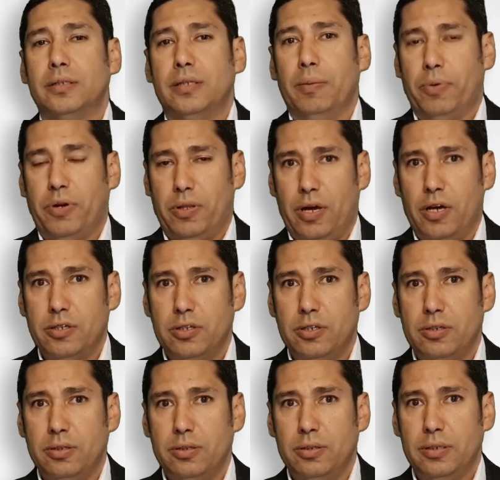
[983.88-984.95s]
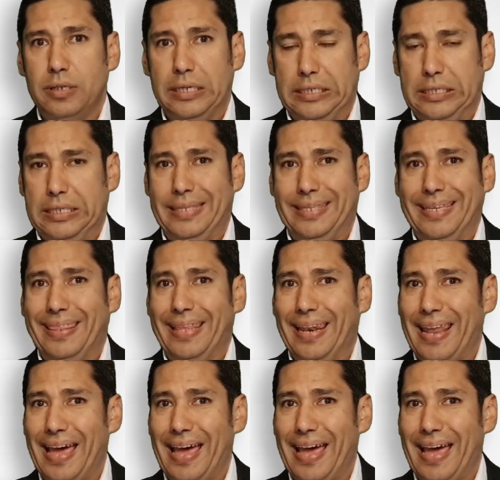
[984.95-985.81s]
the production, extending the